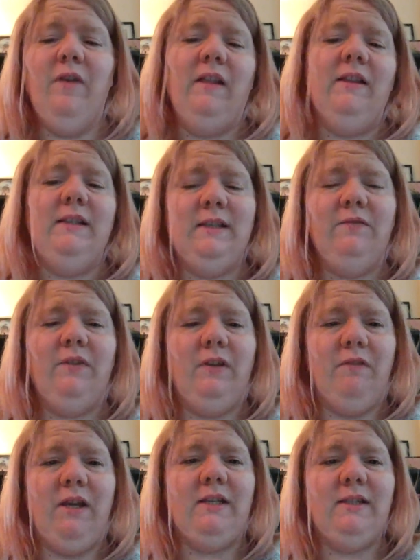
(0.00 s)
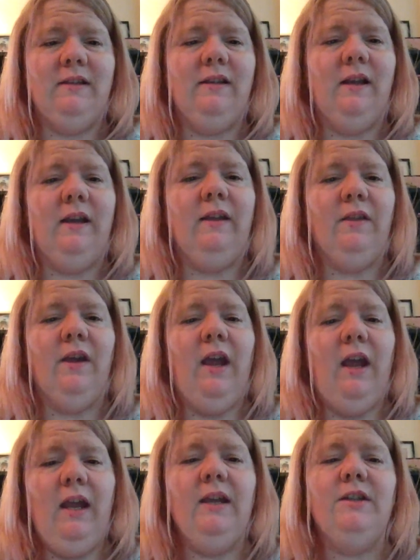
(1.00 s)
relatively recently, that
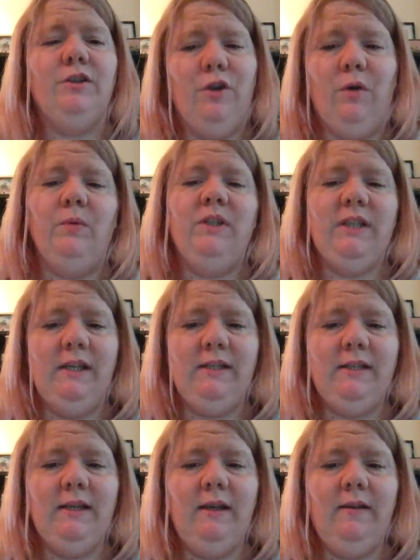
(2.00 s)
he'd noticed